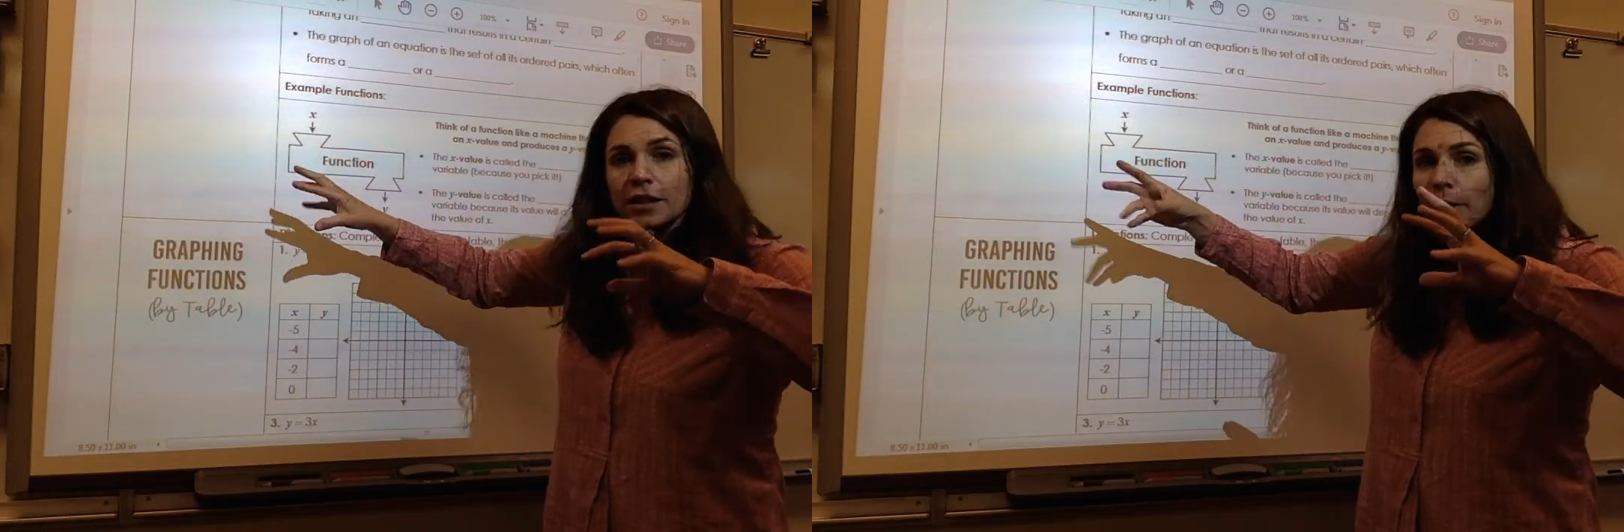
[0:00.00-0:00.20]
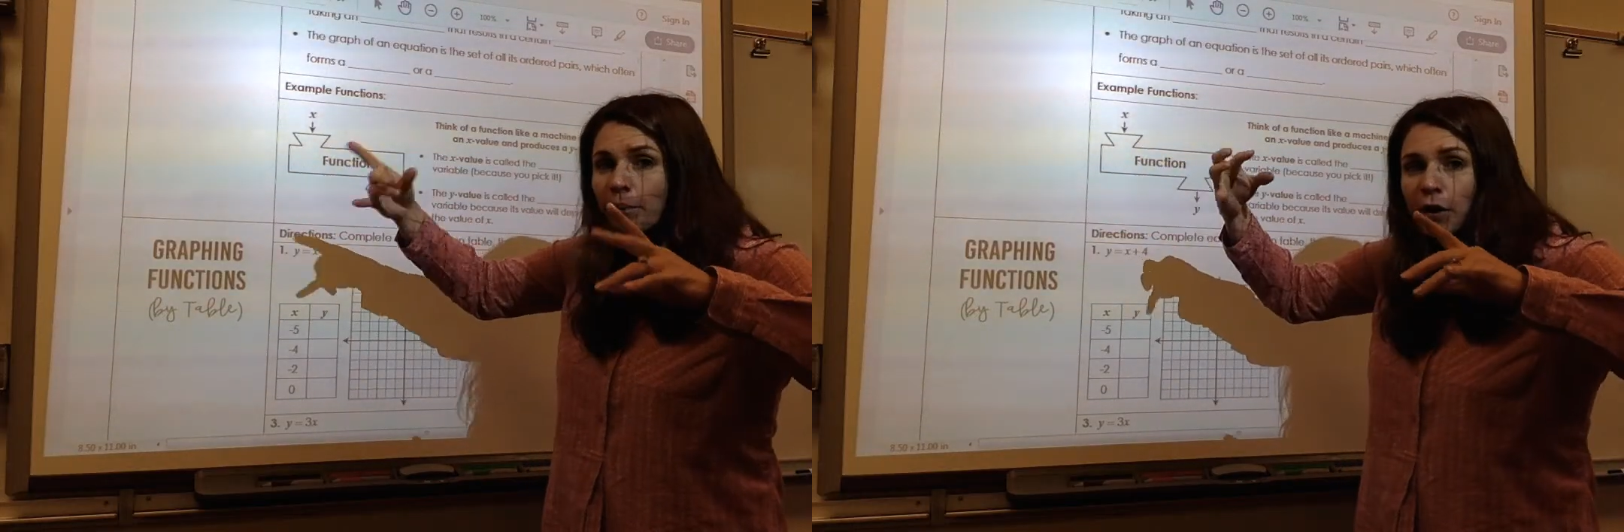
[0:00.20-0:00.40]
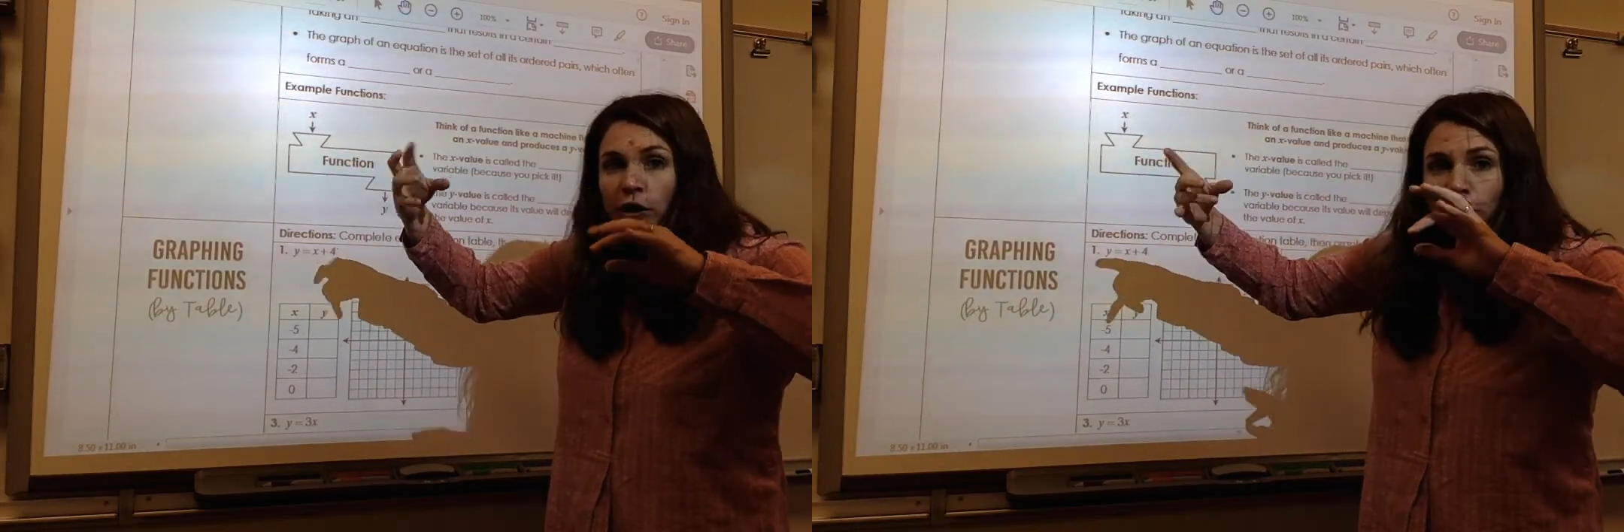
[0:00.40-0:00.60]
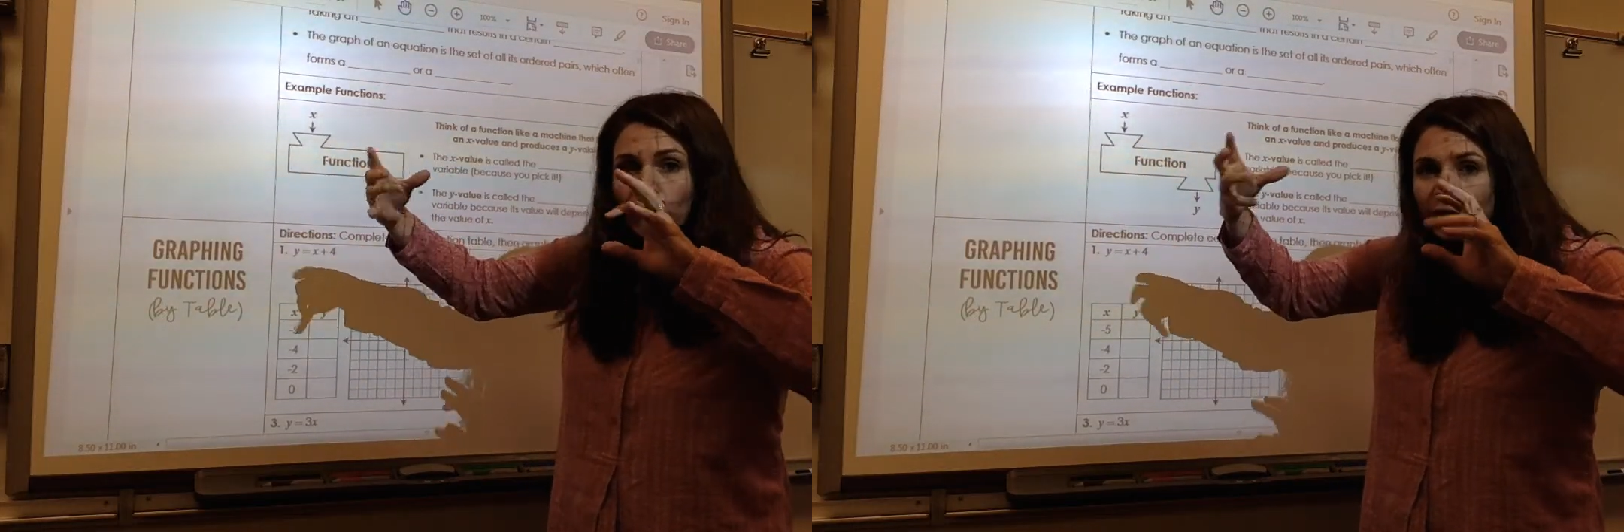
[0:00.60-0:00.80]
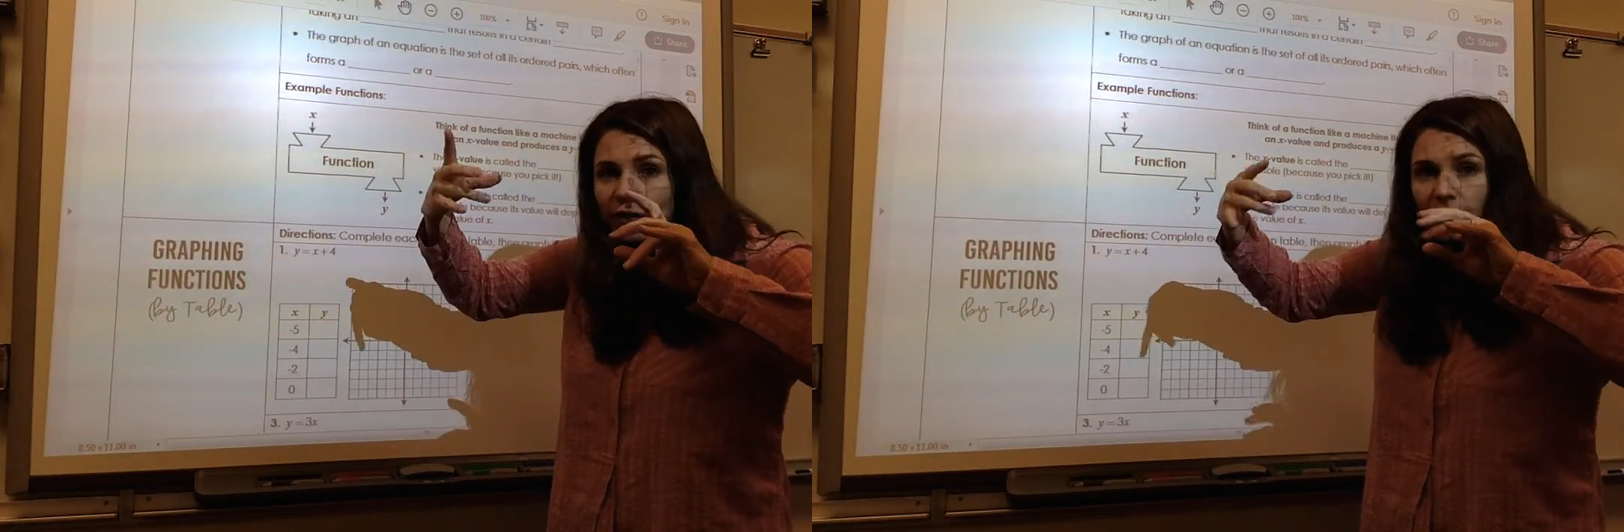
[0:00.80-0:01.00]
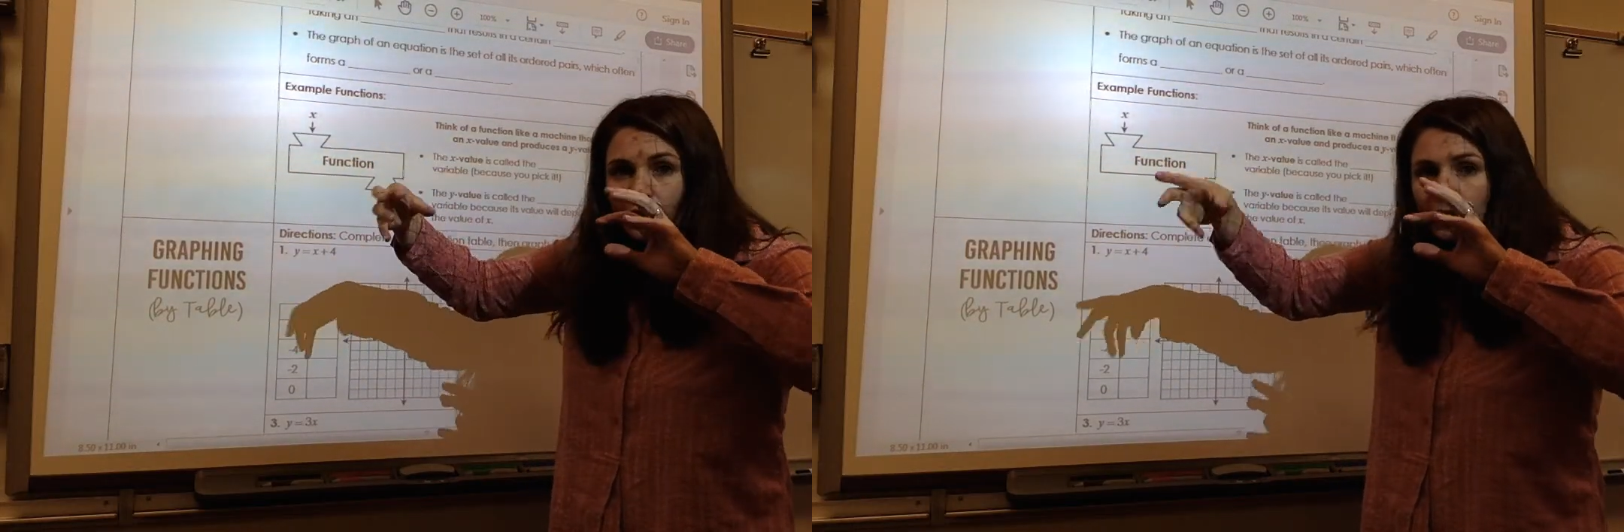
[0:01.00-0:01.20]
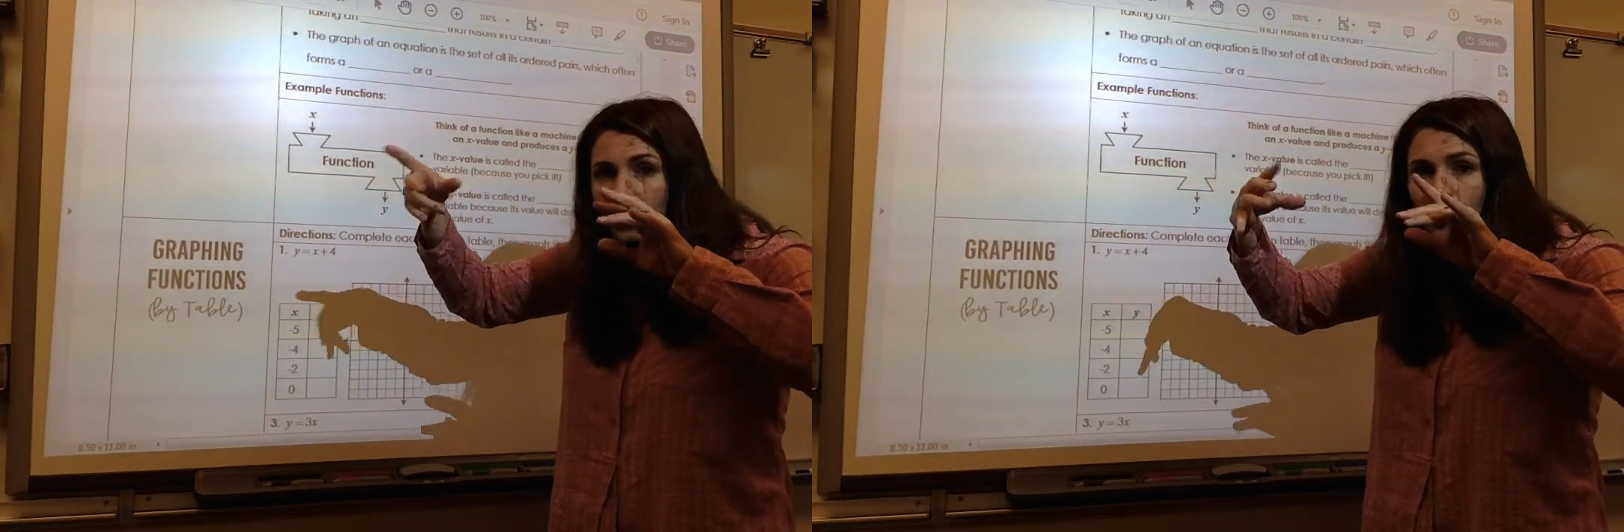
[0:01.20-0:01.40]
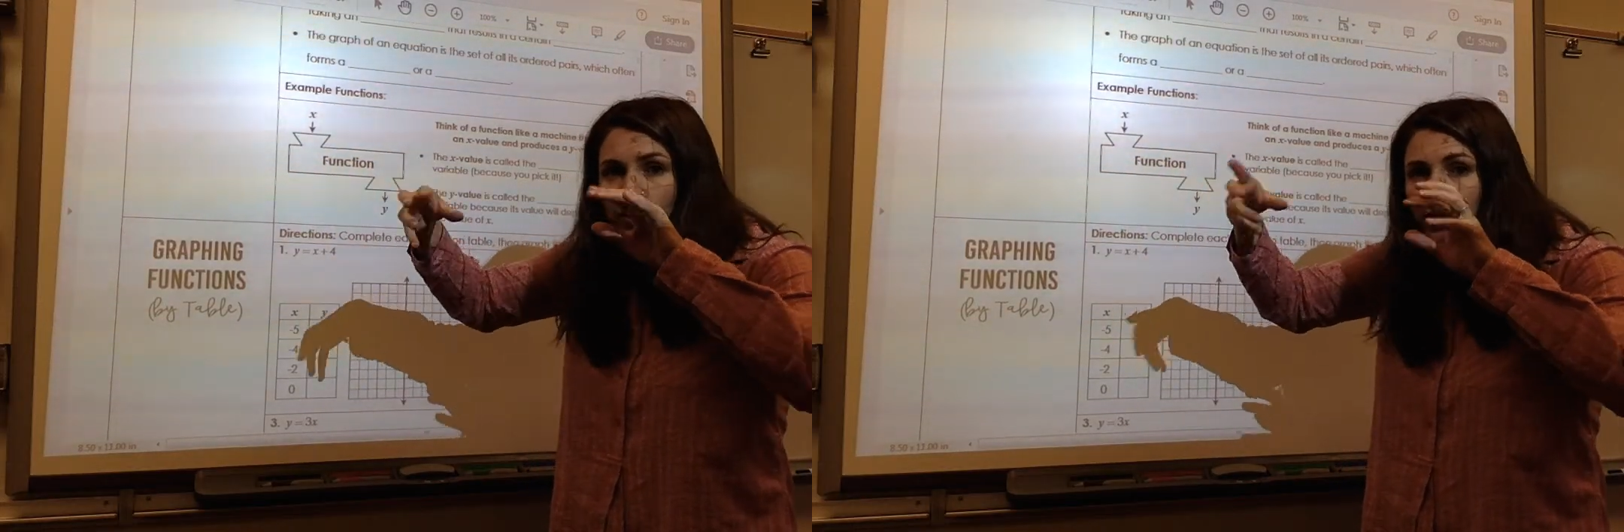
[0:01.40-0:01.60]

computer, this is, it